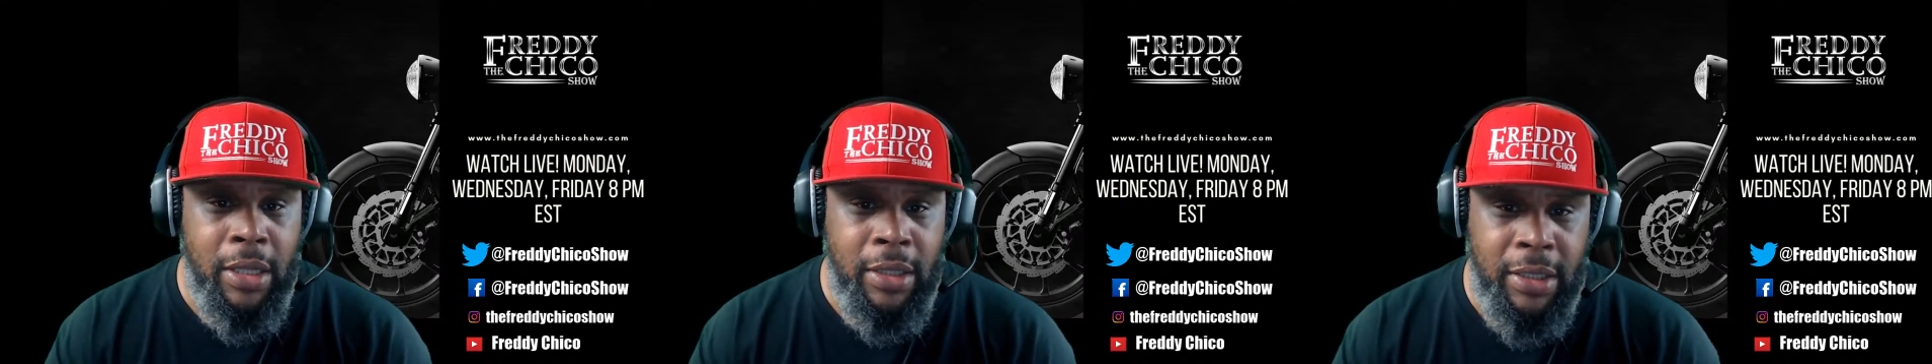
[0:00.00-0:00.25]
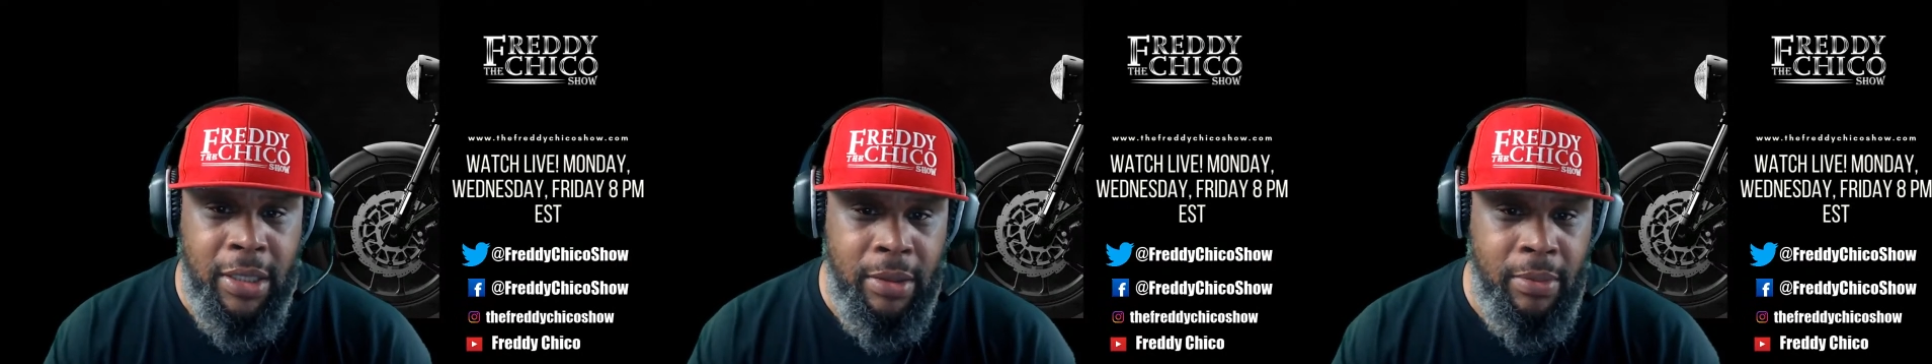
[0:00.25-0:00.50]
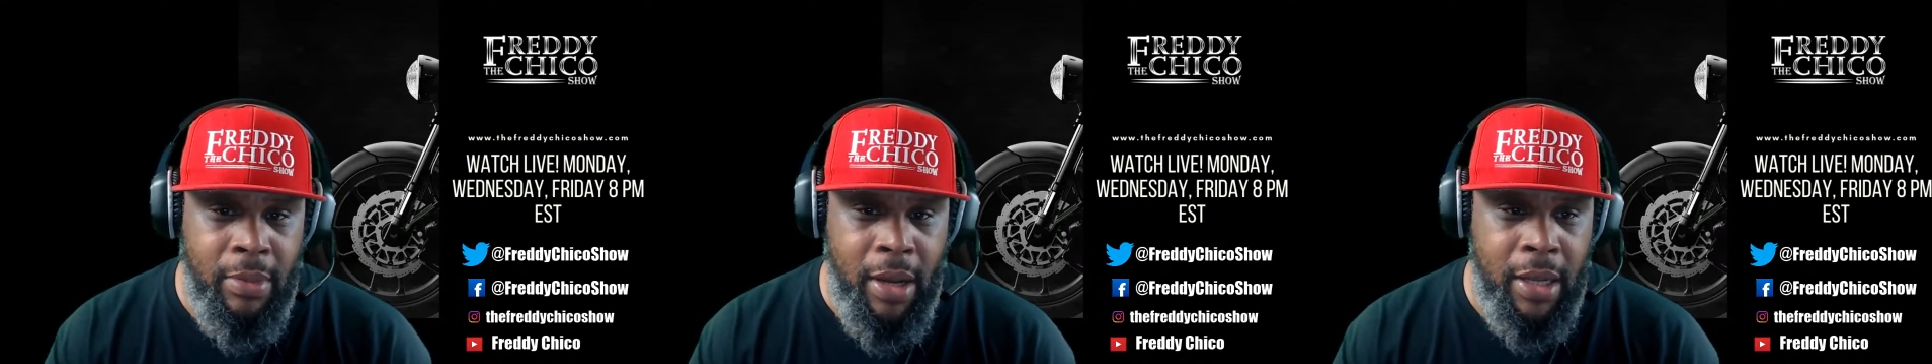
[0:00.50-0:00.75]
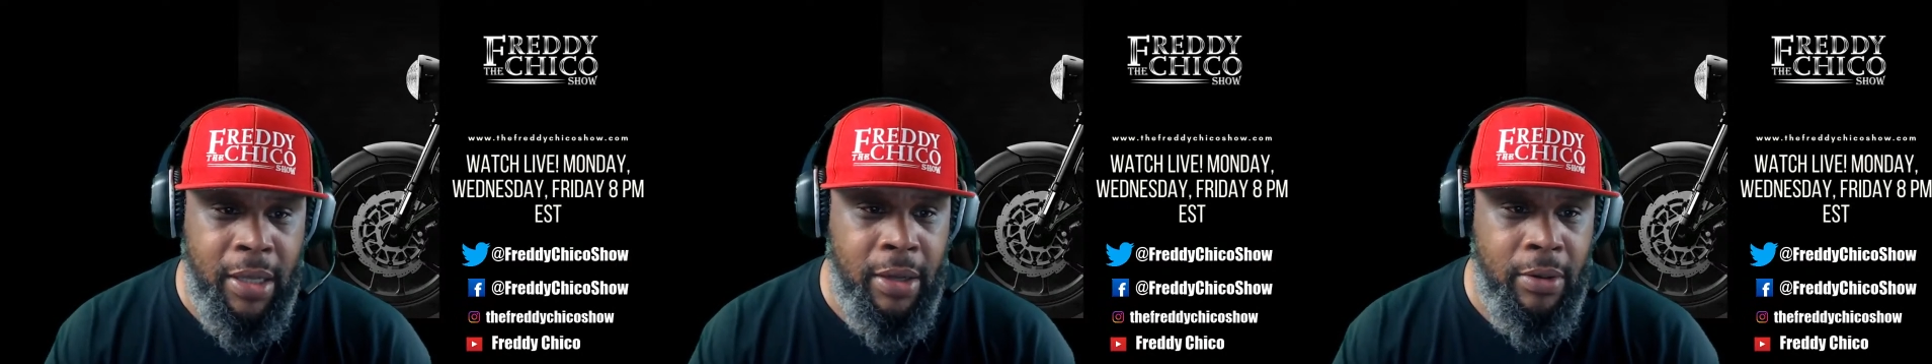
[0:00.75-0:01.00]
that didn't
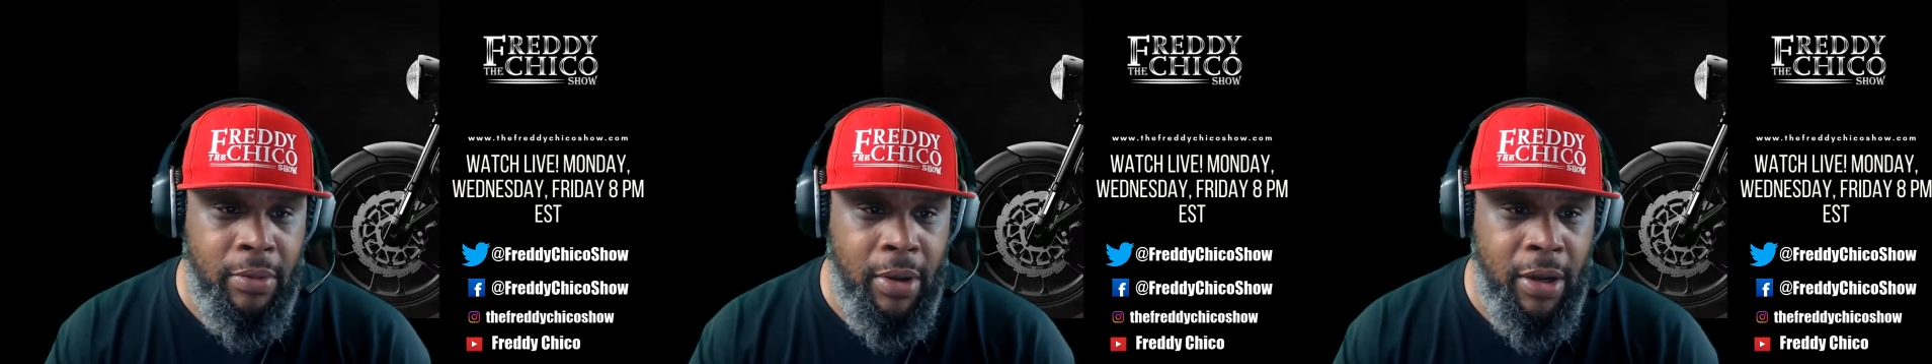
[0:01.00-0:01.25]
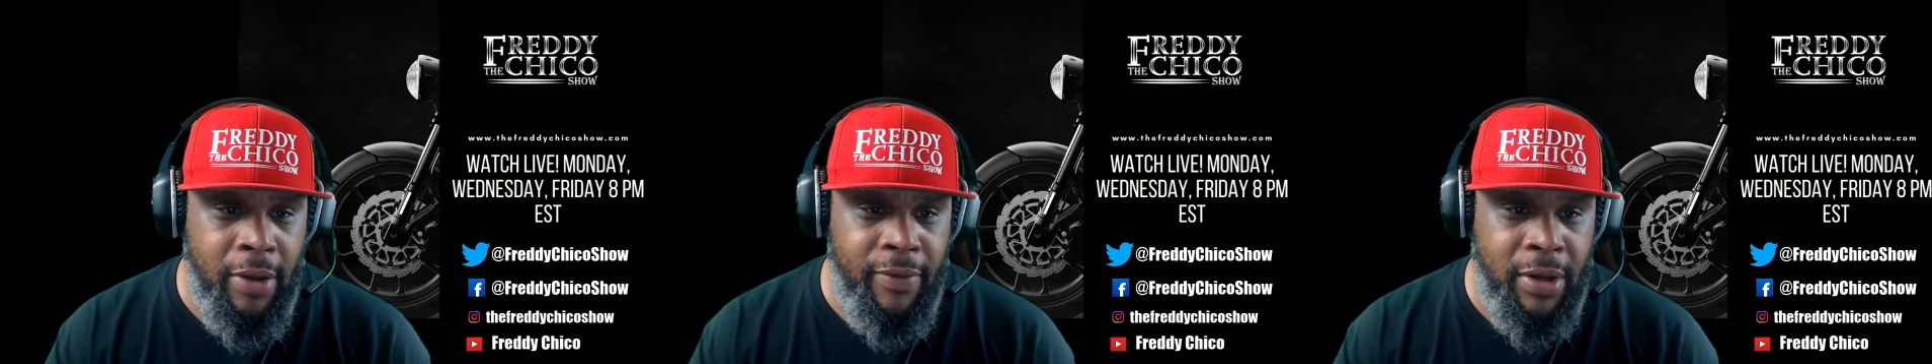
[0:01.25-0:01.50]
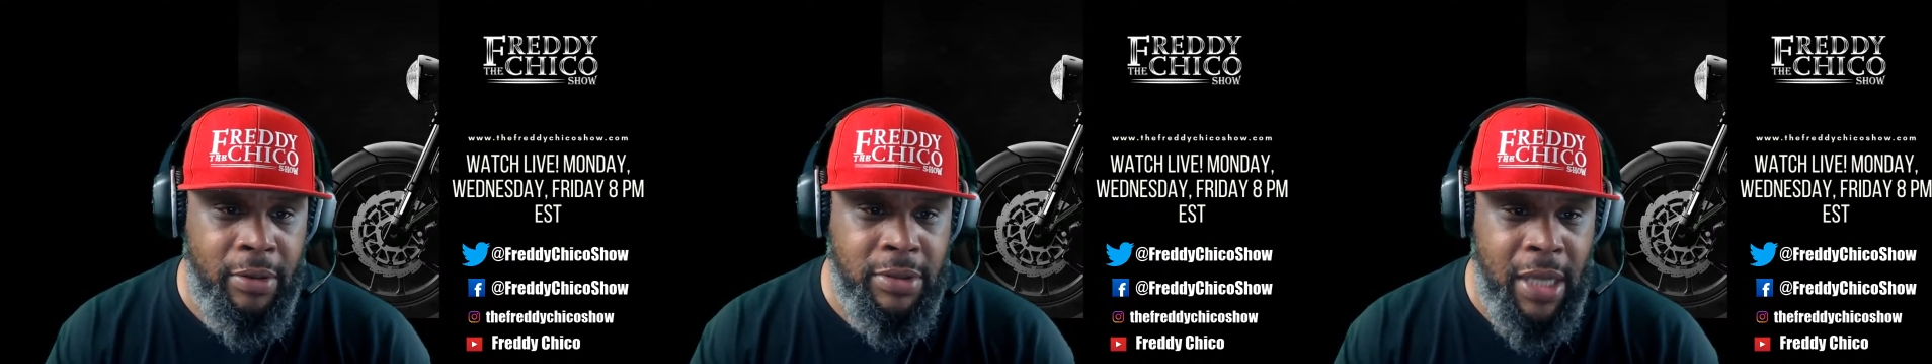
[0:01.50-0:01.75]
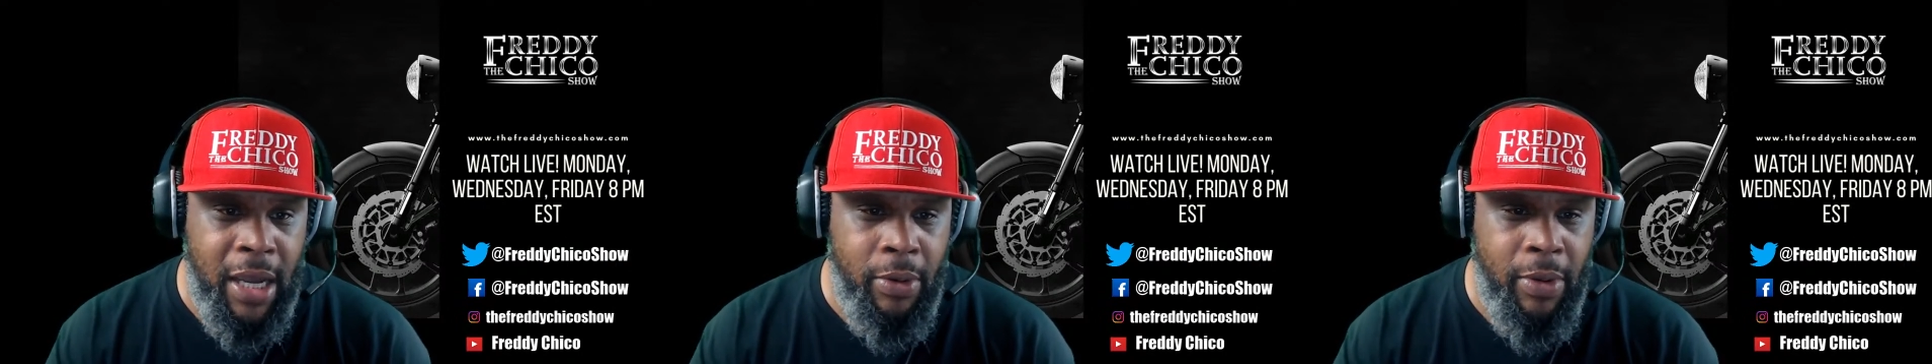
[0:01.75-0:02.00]
mind getting rid of. And he was
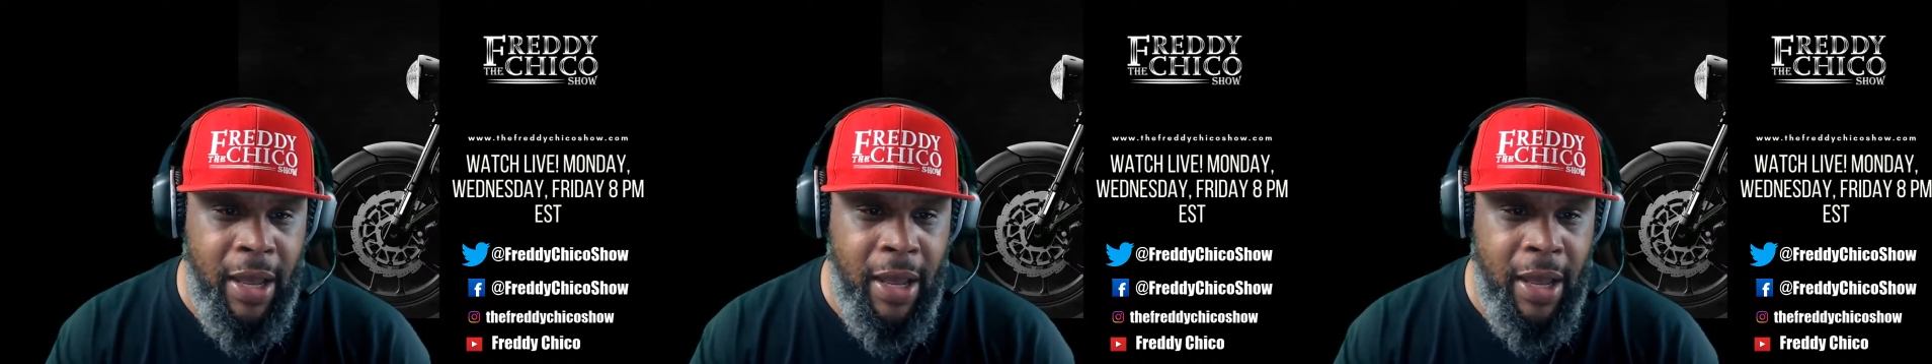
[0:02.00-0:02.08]
like,